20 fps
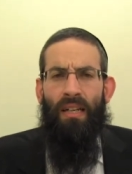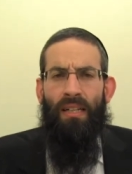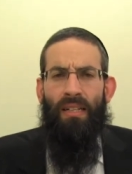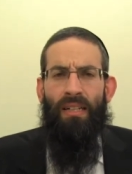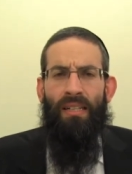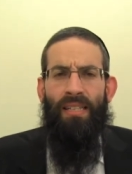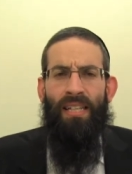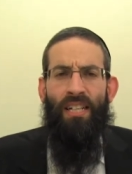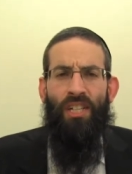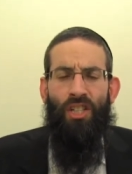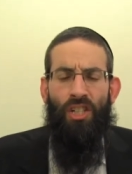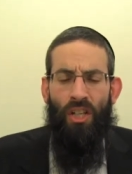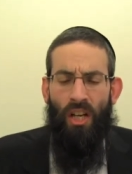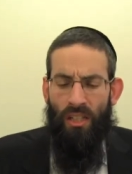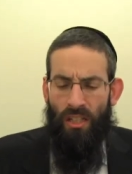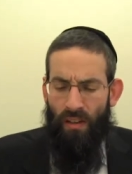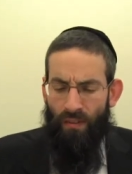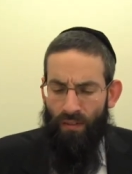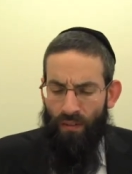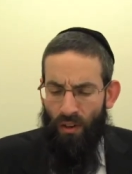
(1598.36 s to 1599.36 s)
This teaches
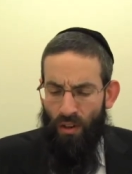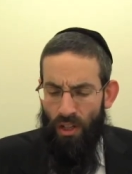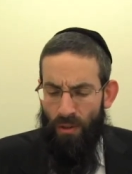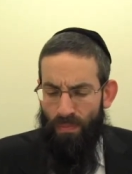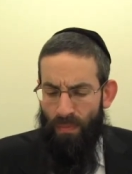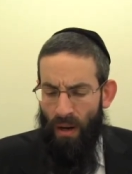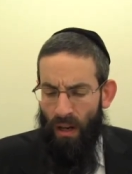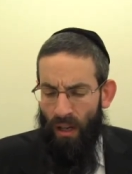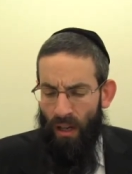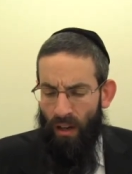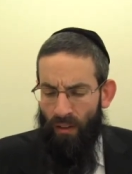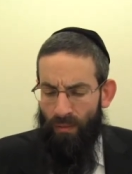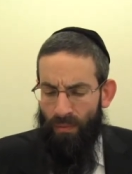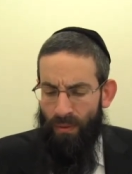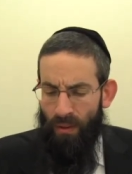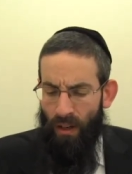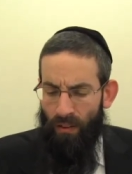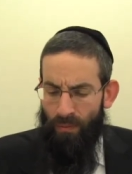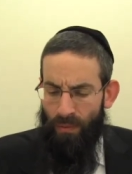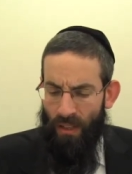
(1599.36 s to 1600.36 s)
us the first bracha
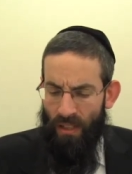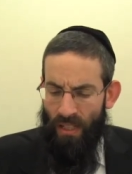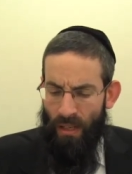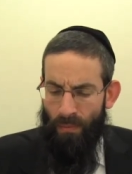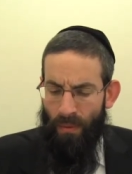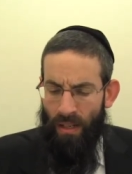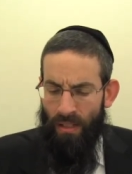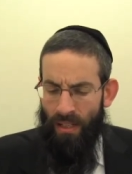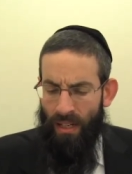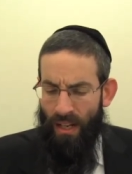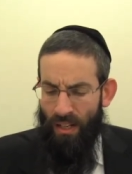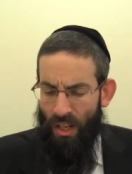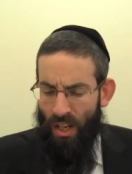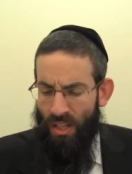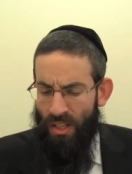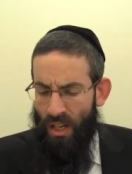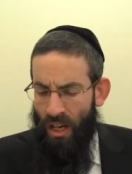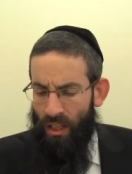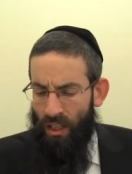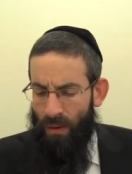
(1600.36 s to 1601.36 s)
of, of Birchas Hamazon,
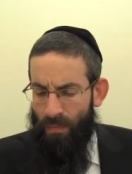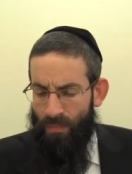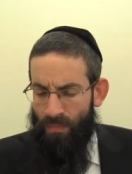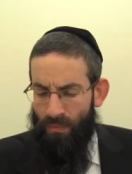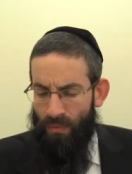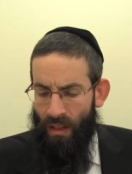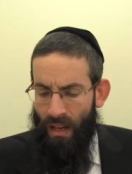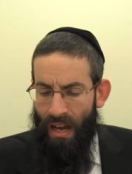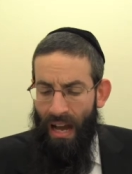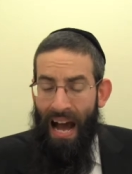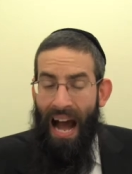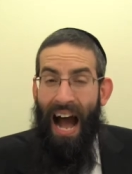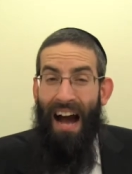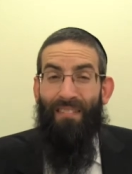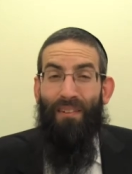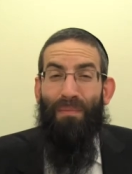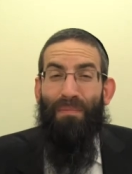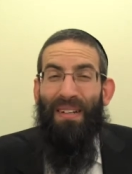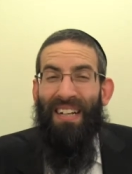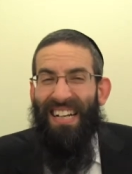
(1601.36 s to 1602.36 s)
Hazan Sa'ilam.
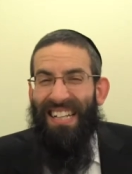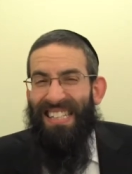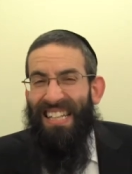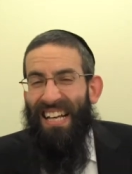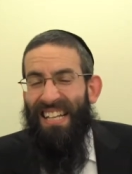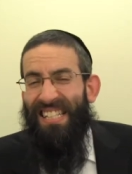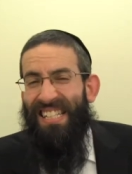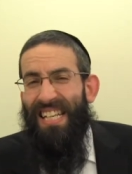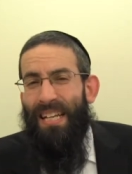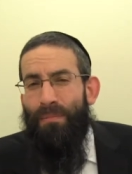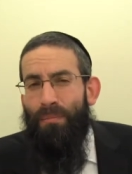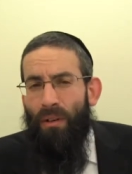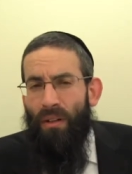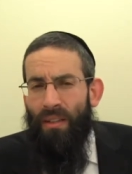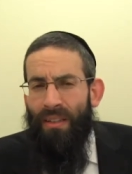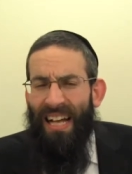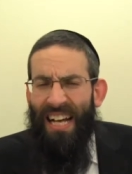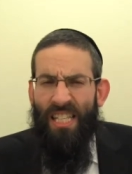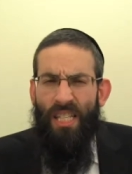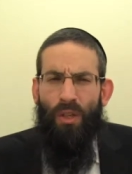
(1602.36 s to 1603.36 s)
Ava Birchas
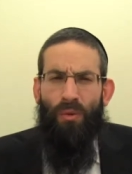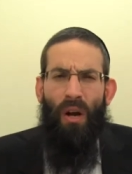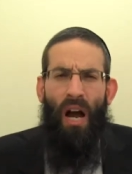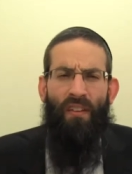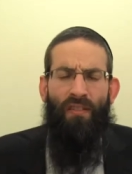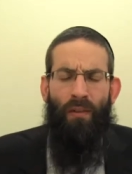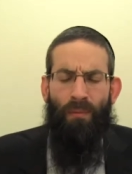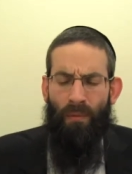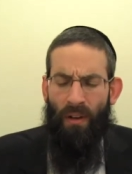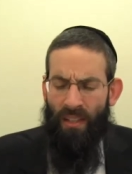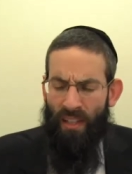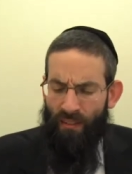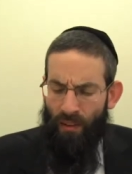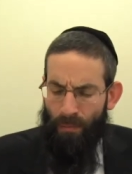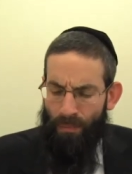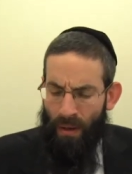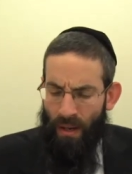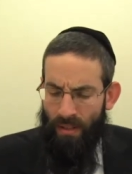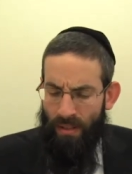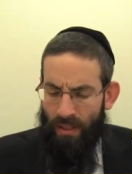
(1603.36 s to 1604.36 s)
HaZimun, that's derived from a
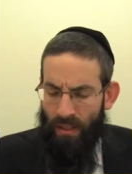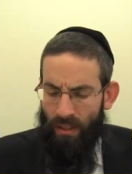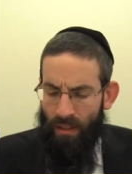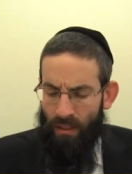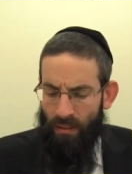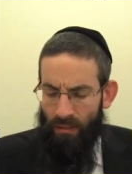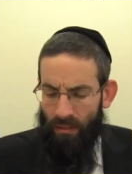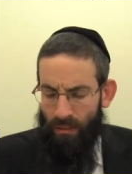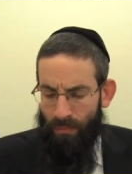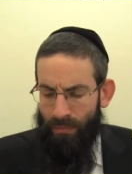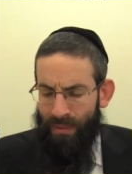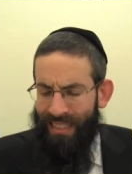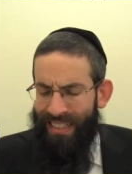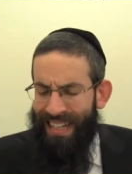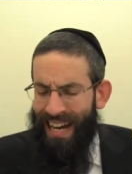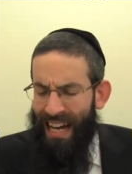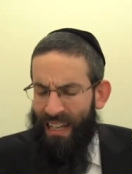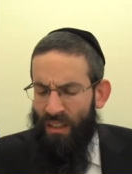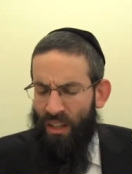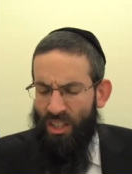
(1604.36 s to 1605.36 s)
different pasuk.
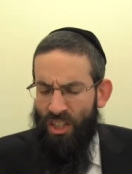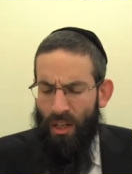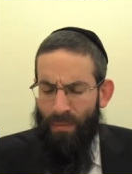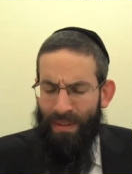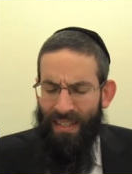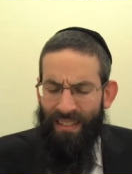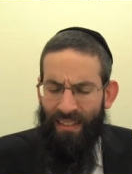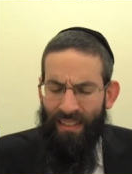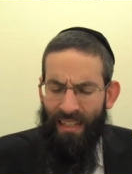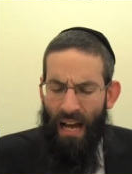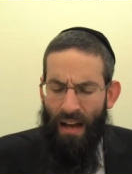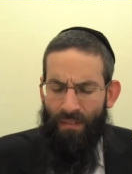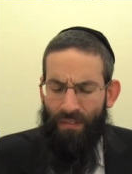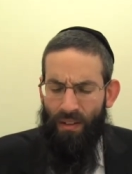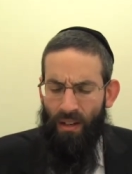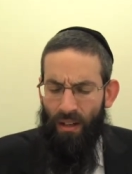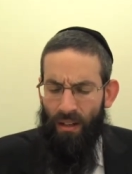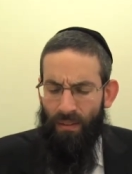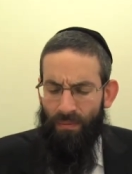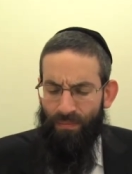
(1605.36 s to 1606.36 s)
Migadlo Hashem iti
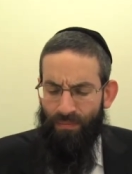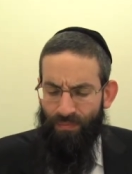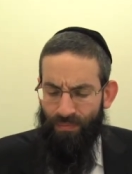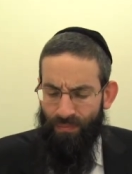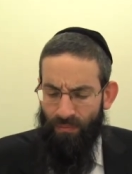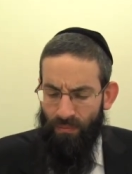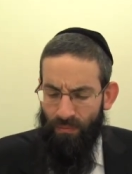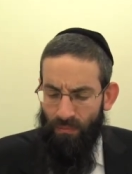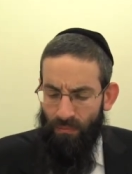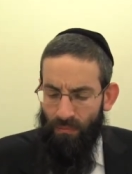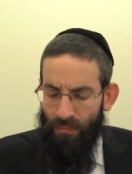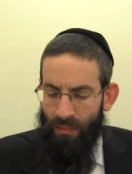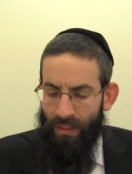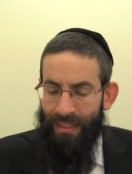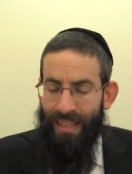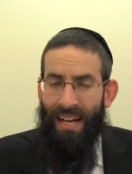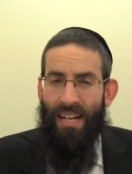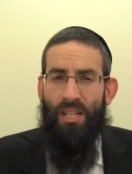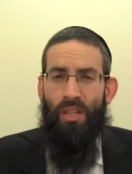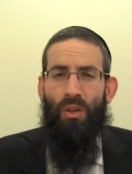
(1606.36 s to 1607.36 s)
nafka.
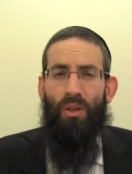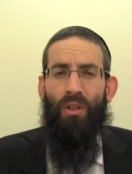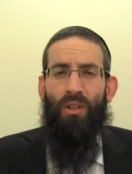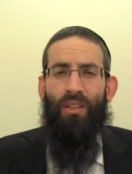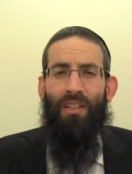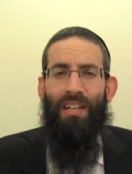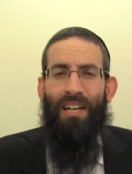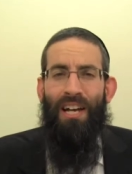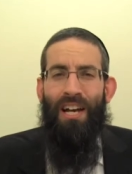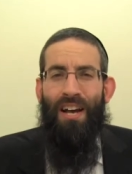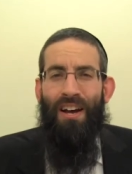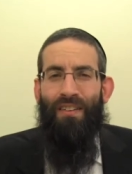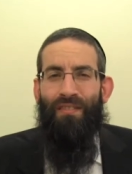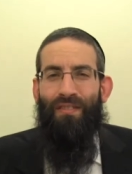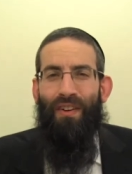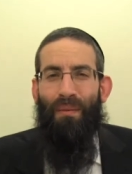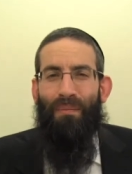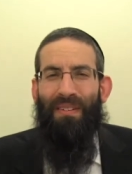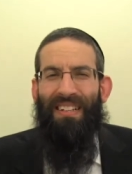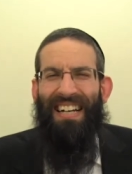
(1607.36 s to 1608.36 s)
That is learned
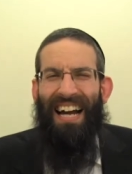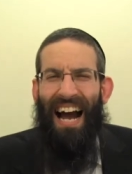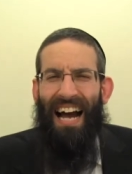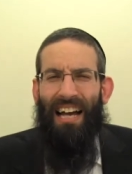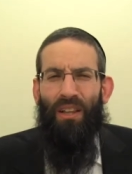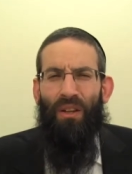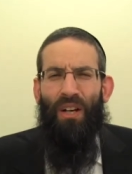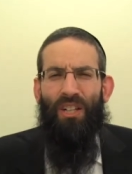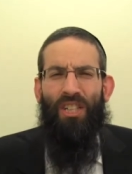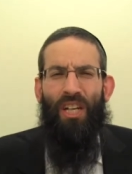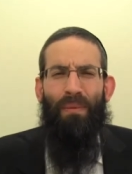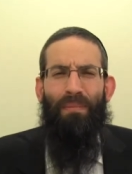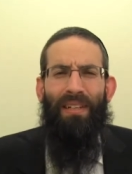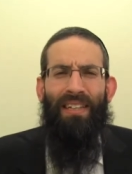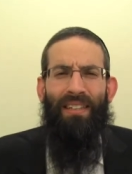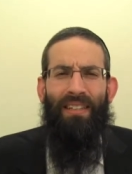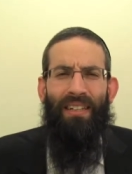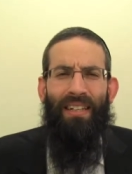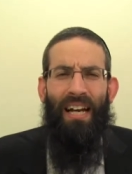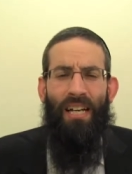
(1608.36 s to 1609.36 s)
from Gadlo Hashem
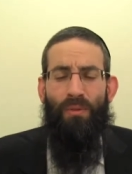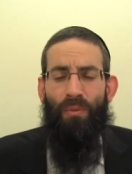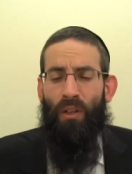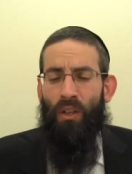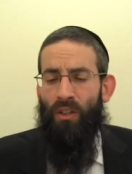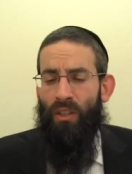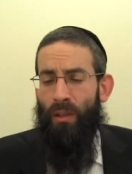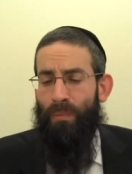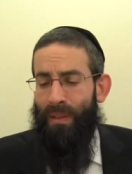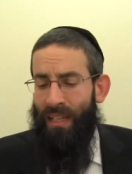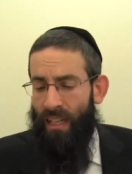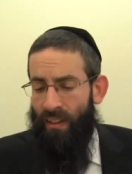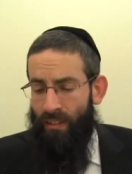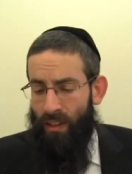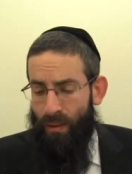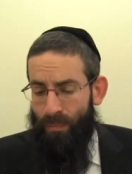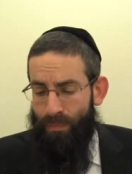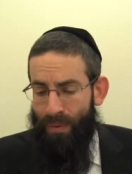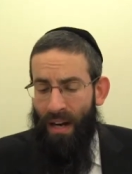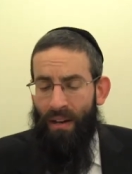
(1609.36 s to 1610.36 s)
iti, as we learned in the beginning of
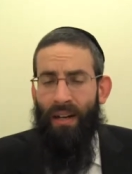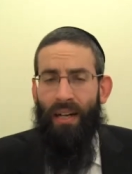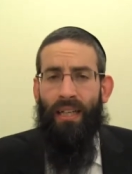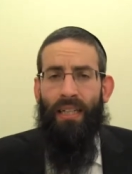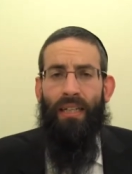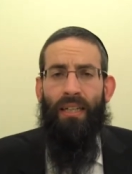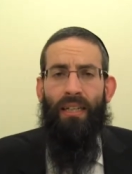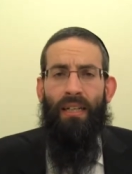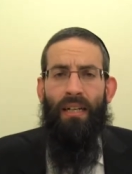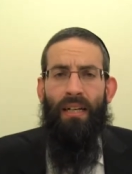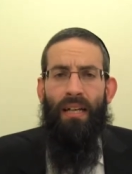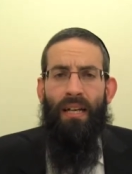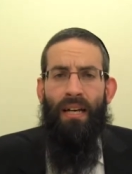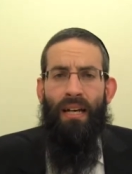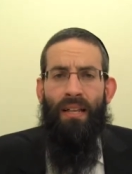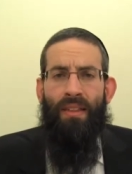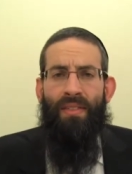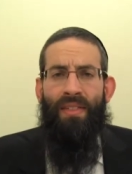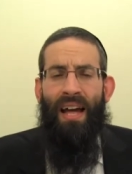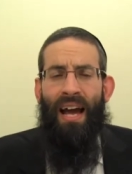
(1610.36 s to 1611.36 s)
the Perek,
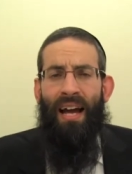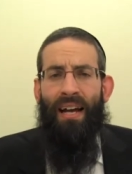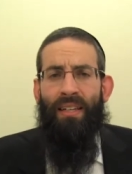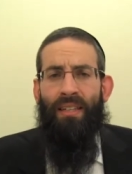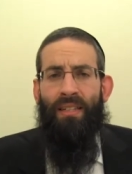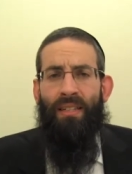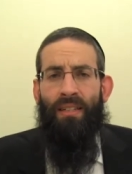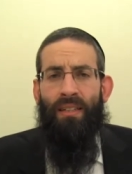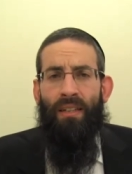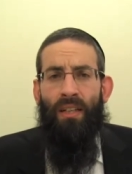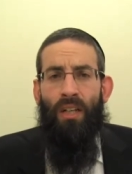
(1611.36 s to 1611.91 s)
that